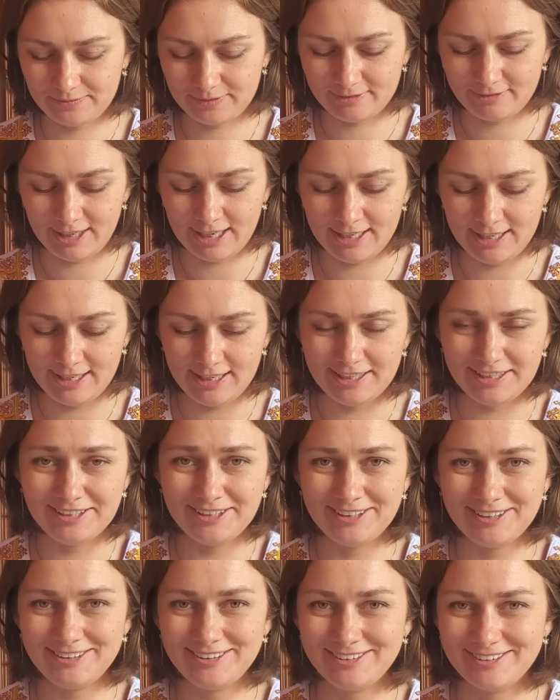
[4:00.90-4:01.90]
Granny,
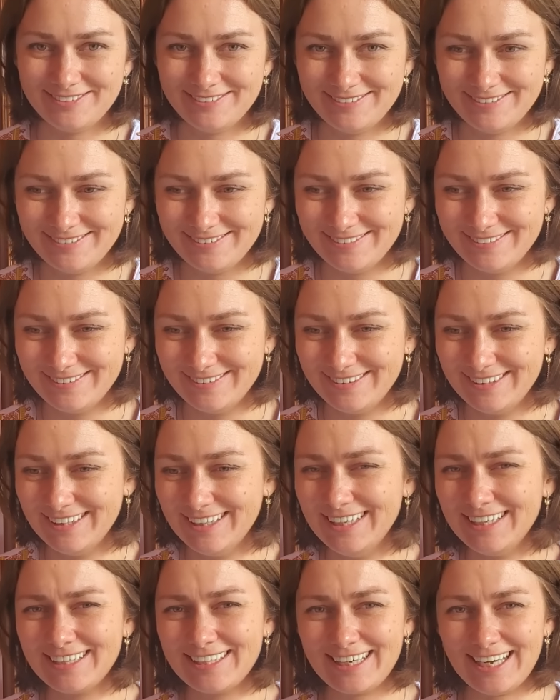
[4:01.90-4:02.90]

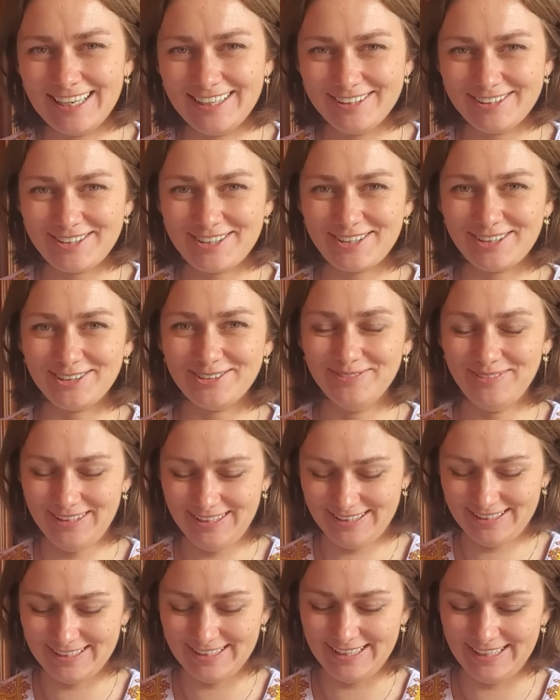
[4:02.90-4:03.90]
can you show
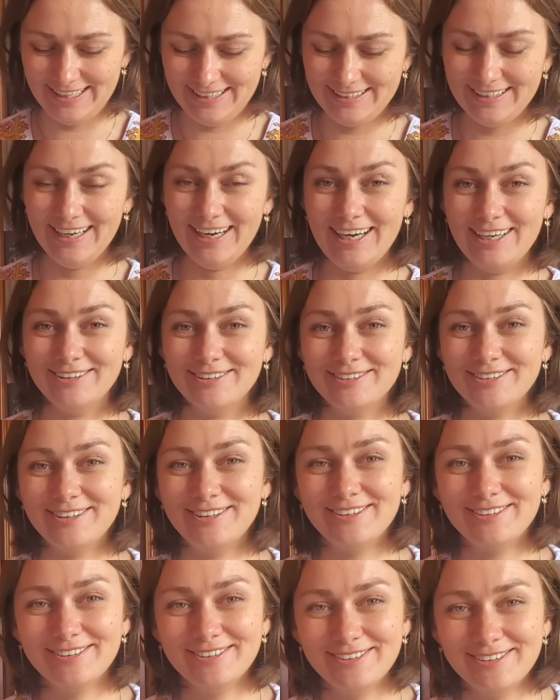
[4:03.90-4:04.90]
me again how
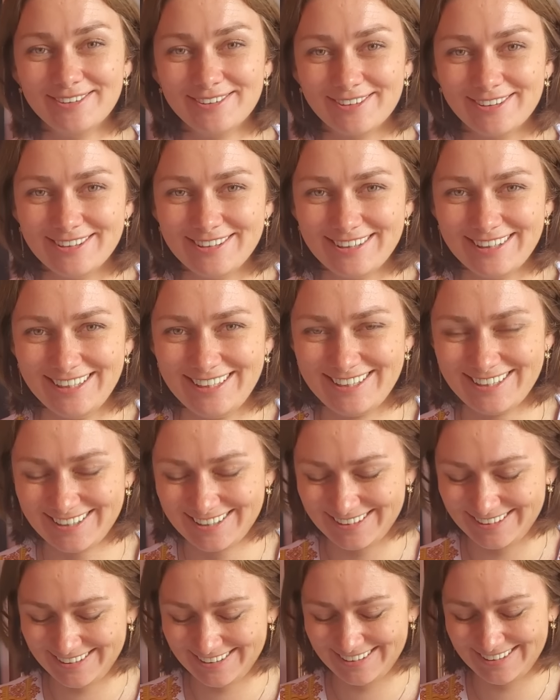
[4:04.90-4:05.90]
to cross stitch?
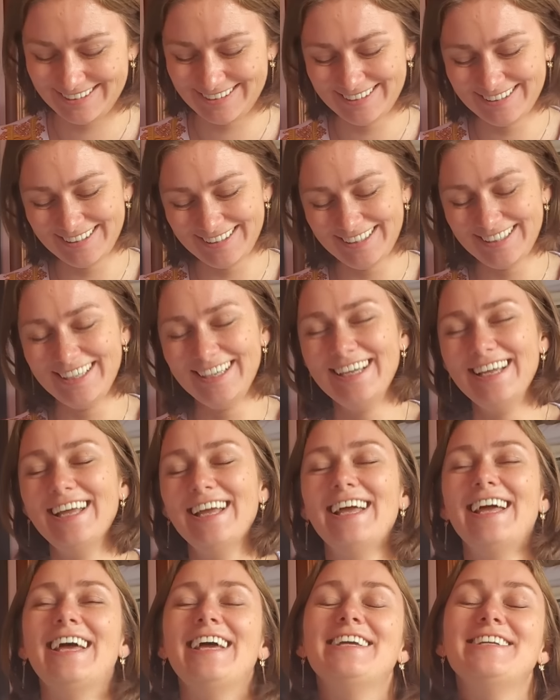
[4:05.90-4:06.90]

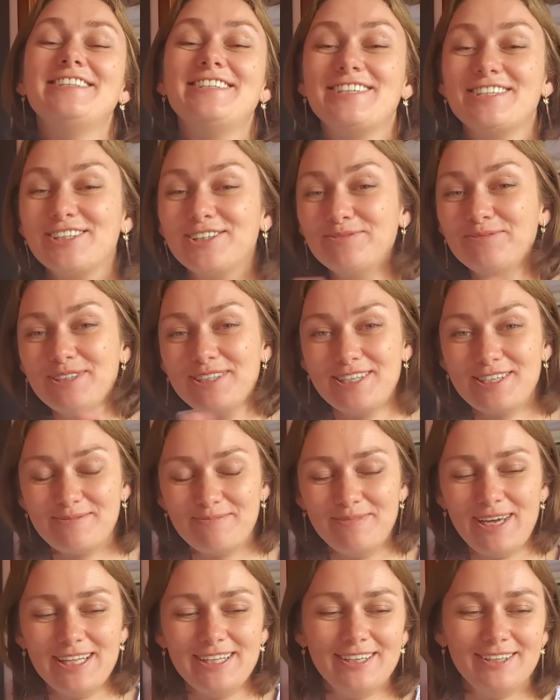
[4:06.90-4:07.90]
And she showed me this
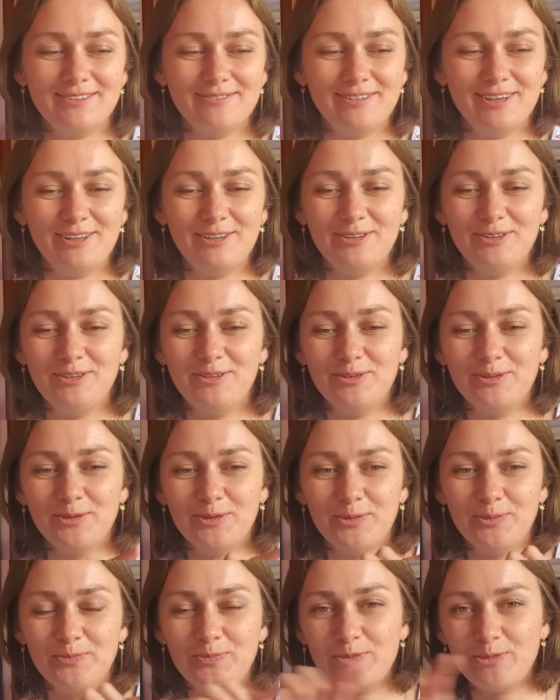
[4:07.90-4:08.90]
method when you
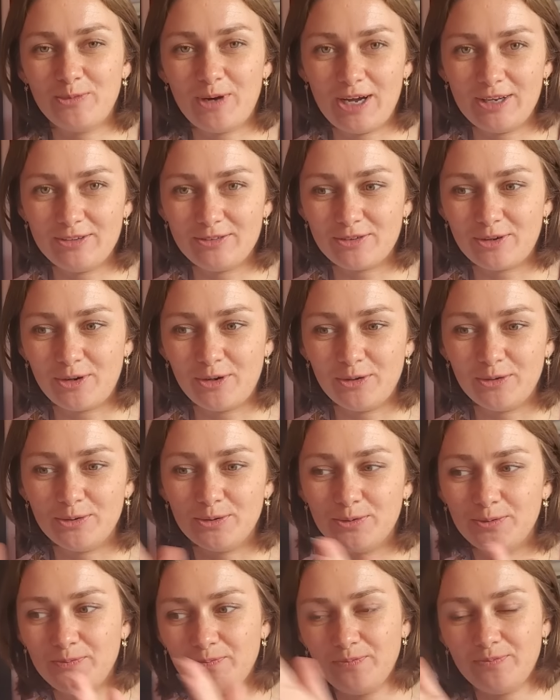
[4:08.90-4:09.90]
do one
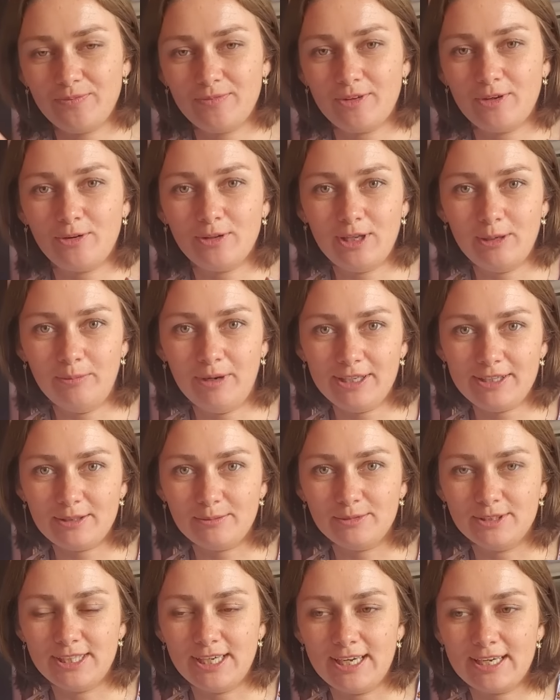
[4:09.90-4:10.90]
row on the
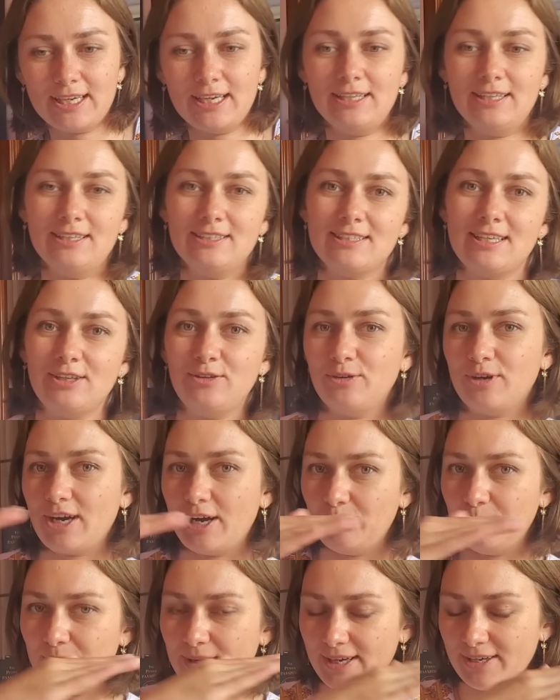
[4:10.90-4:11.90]
bottom leg and then you
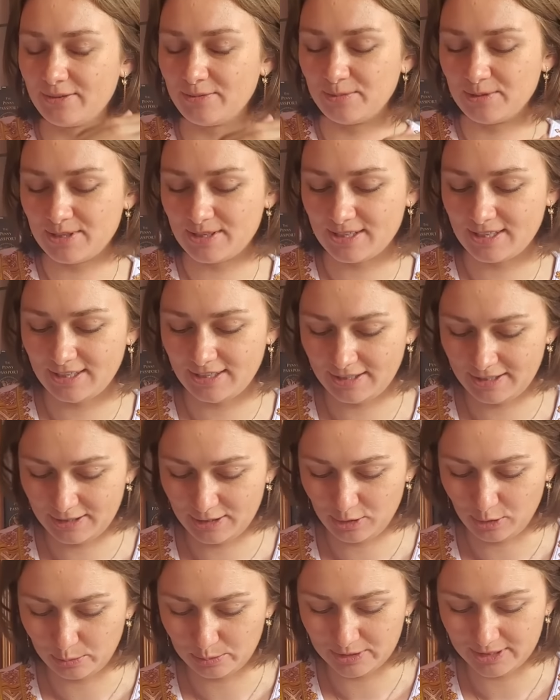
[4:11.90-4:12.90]
come back with the
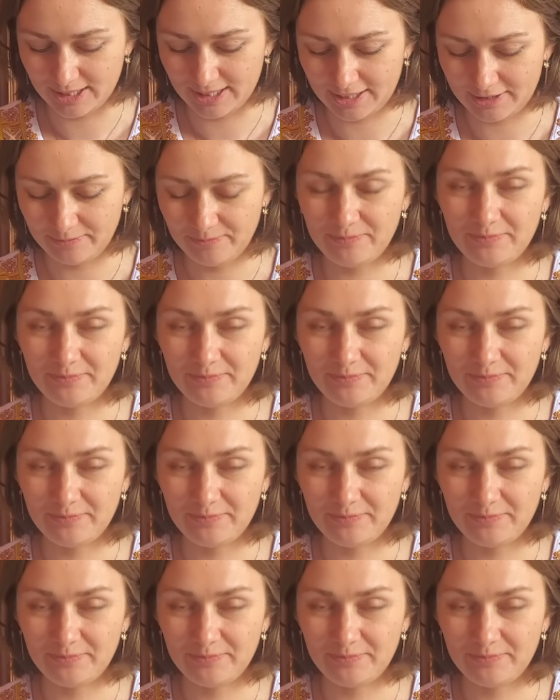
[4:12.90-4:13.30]
top leg.